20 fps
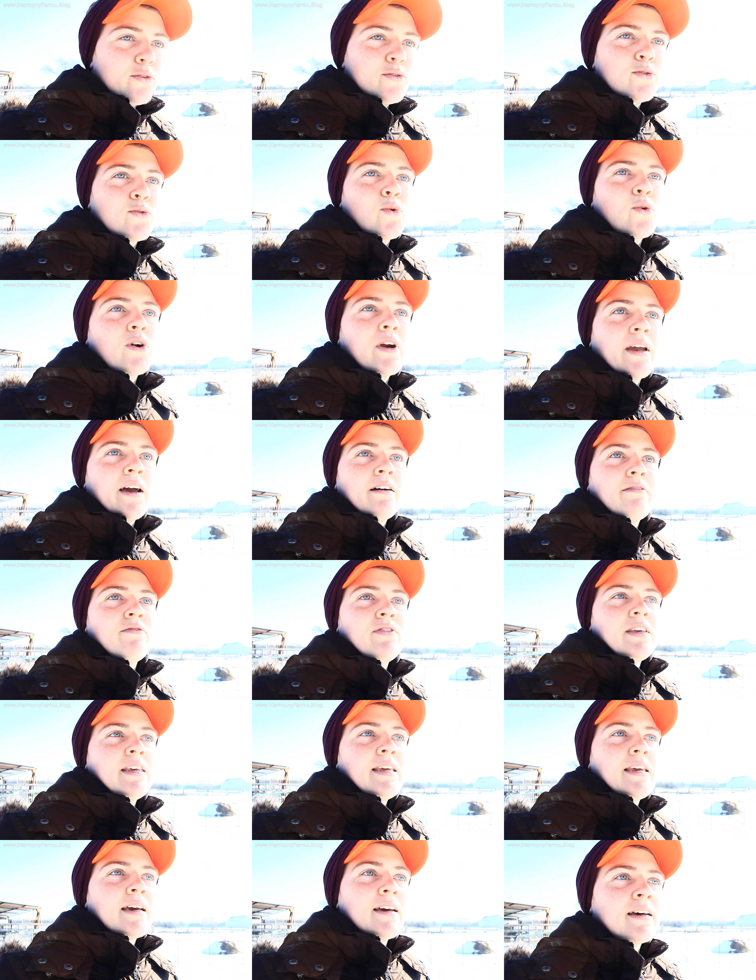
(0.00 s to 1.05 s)
the story of
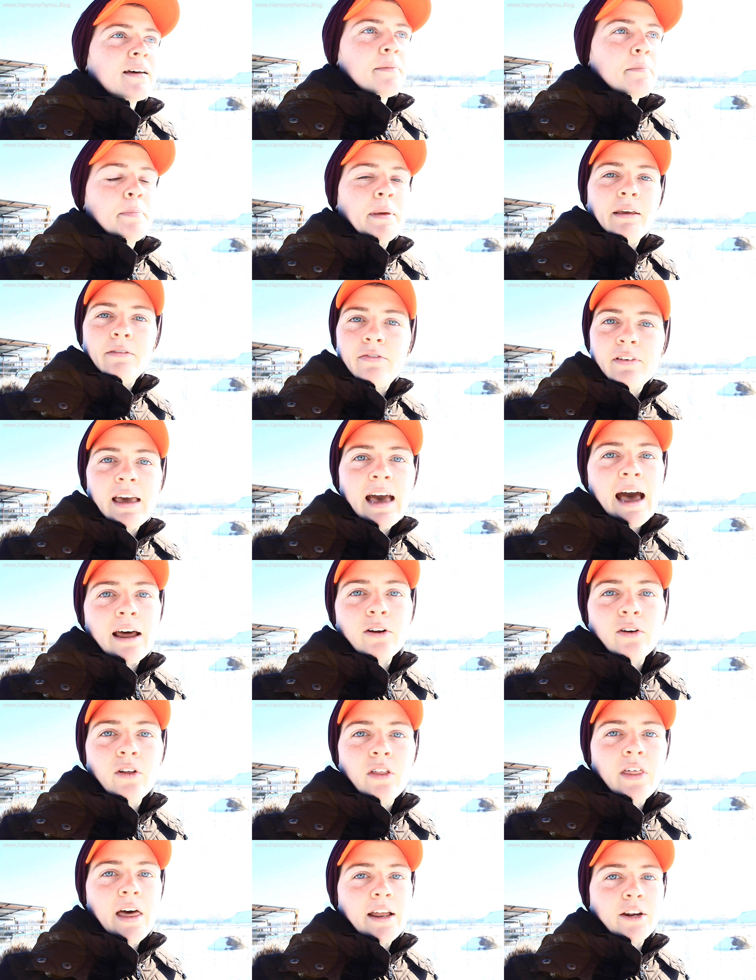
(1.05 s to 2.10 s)
the beef
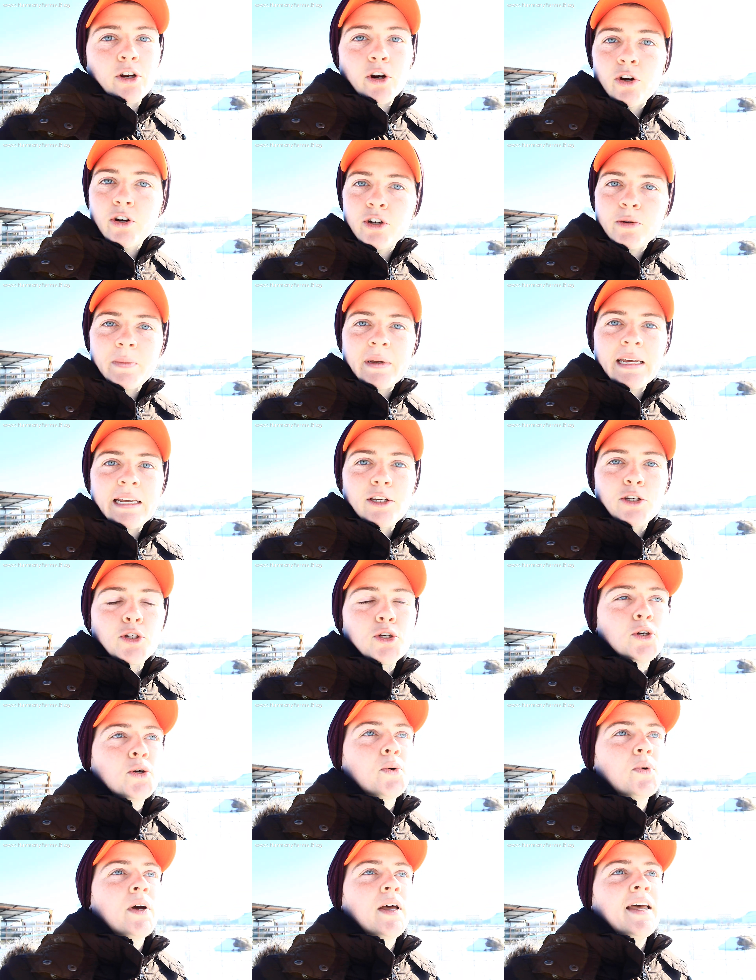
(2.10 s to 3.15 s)
cattle that turned me
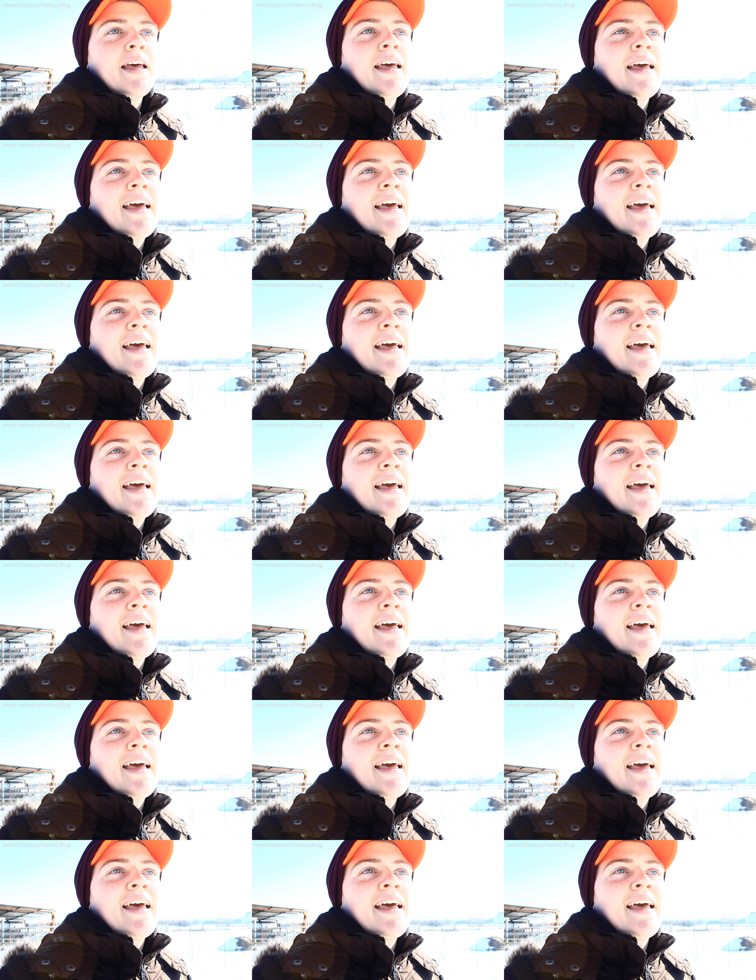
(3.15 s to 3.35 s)
into